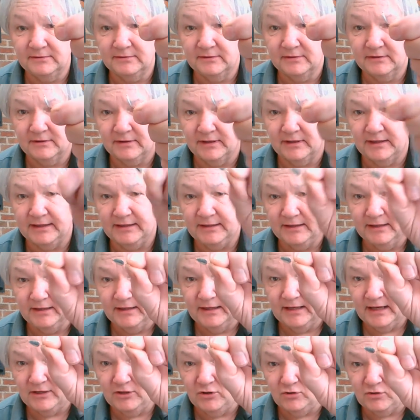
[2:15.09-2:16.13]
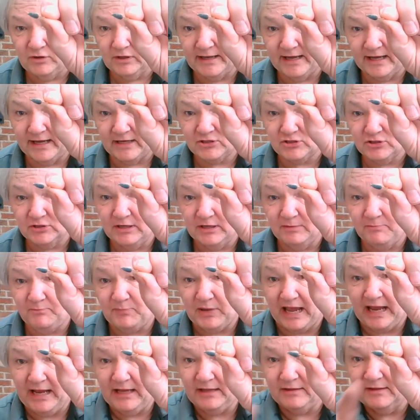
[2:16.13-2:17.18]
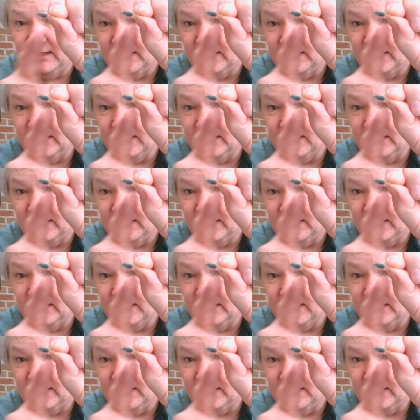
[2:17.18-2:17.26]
All right. And you can actually paint